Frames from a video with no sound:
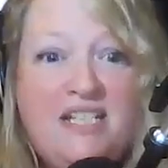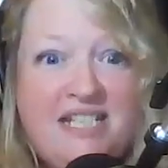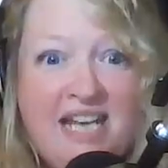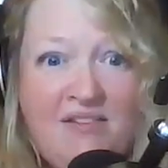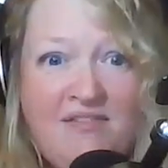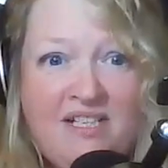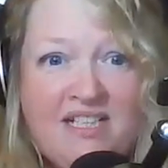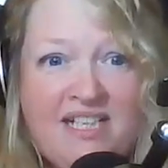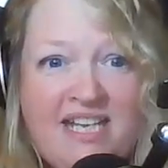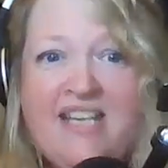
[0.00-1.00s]

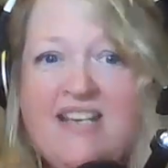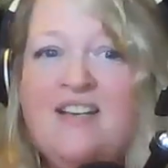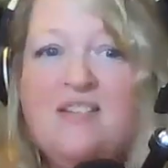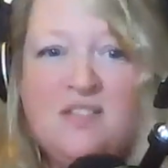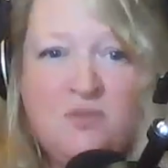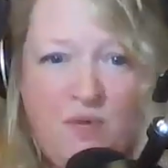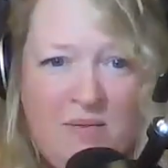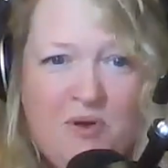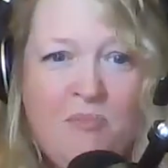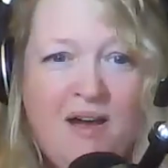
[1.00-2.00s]
Definitely
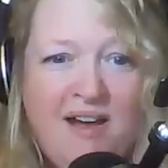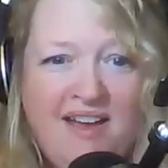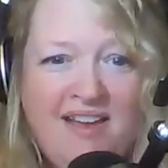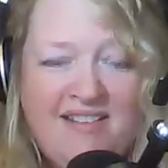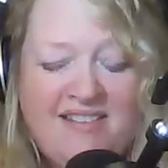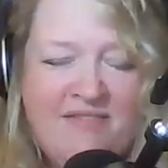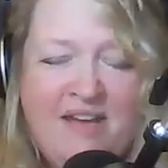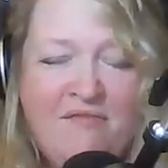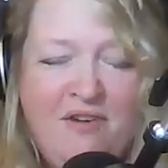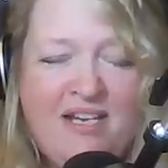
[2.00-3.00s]
sweep your mind.
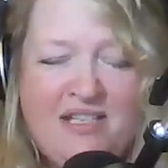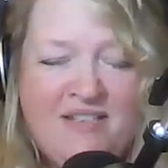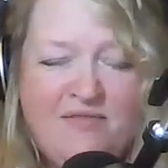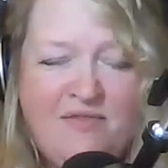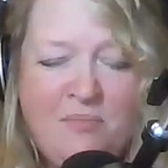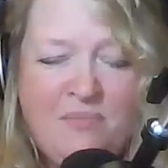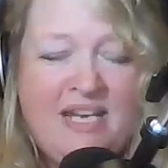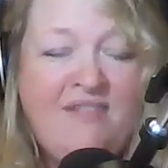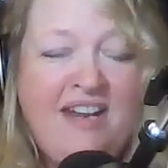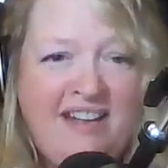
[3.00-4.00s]
That phrase is from
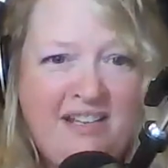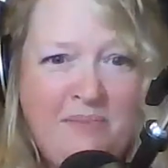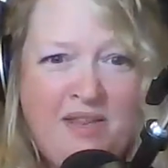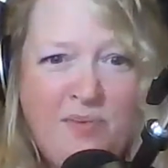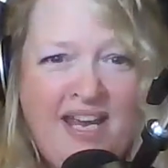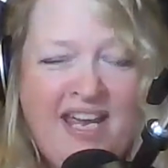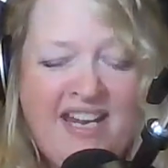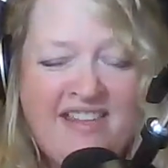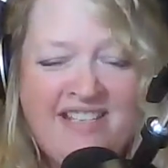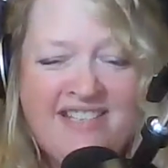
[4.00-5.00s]
David Allen, by the way,
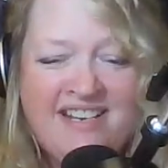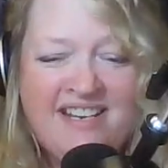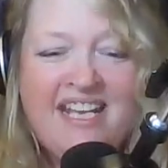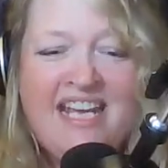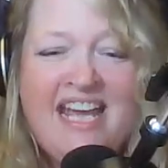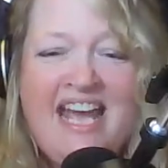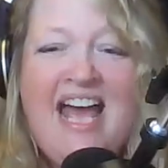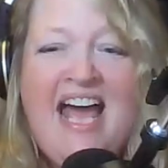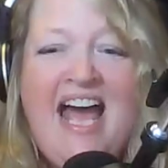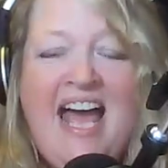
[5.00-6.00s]
getting things done,
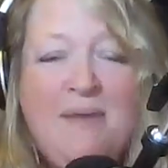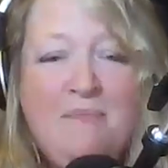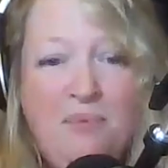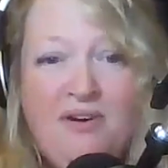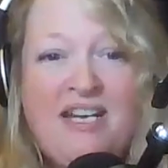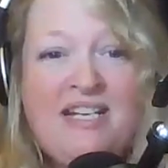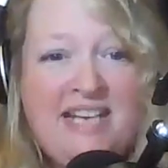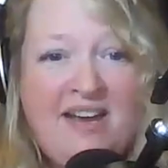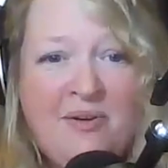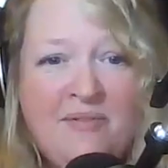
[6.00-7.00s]
and put it
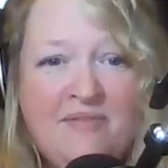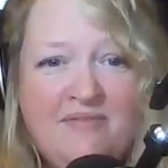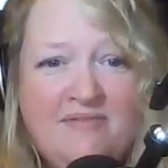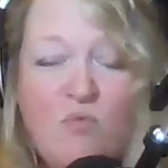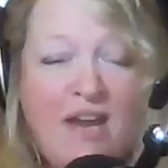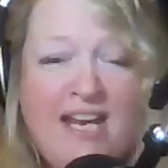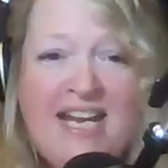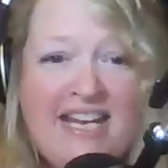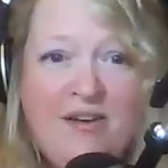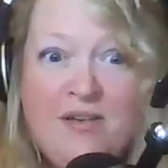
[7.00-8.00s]
down.
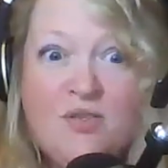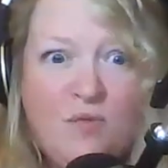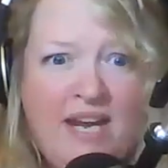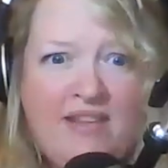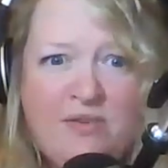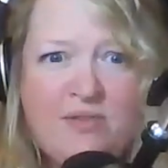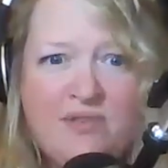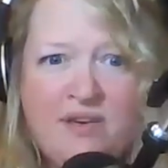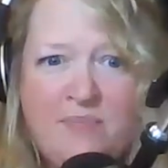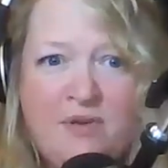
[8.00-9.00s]
Writing it out is great. There's
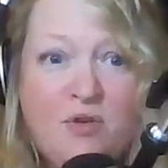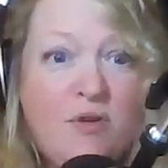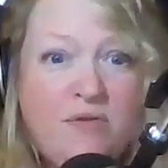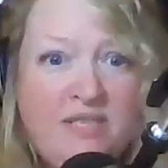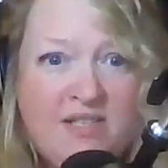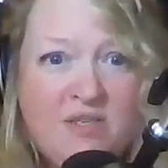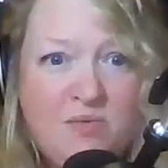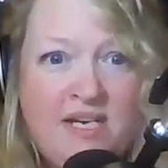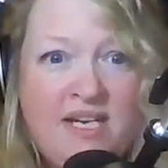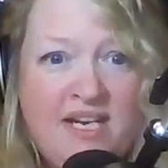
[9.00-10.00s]
a
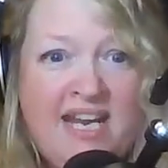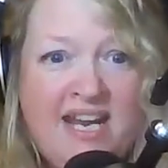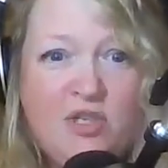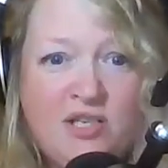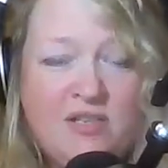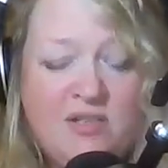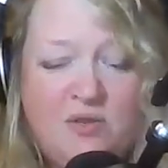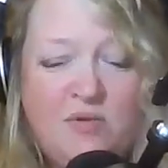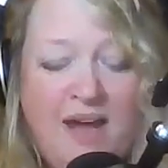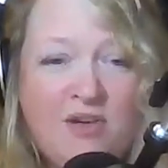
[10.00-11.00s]
neurosensory connection
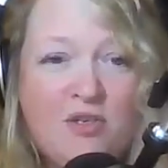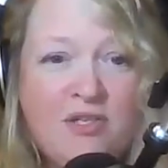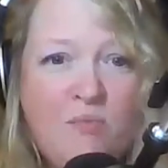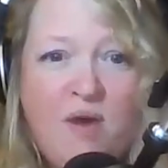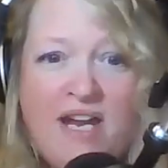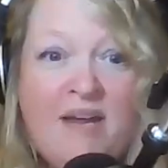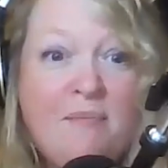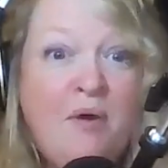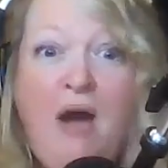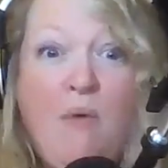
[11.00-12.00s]
to actually writing,
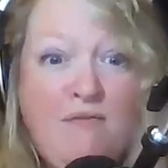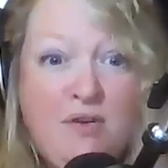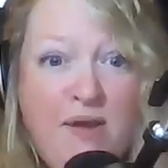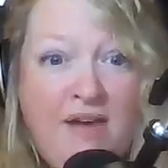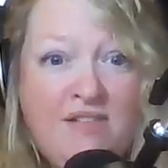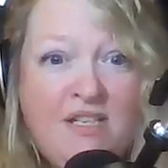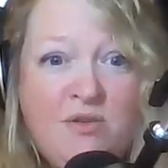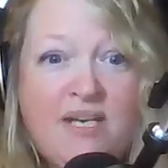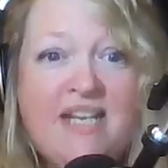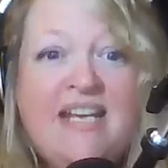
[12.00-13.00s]
but however you have to
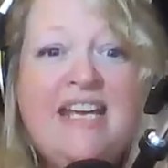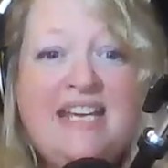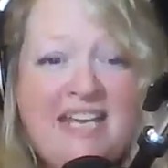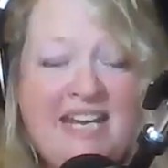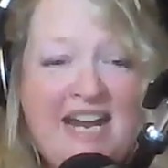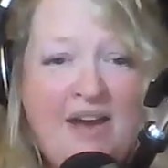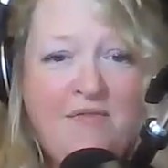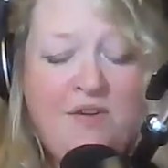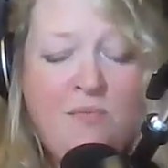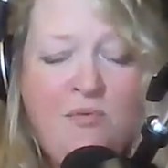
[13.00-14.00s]
do it, get it out
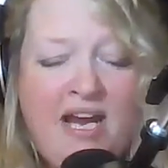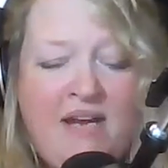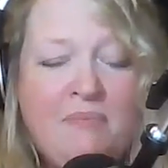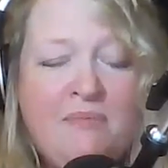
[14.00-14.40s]
of your brain.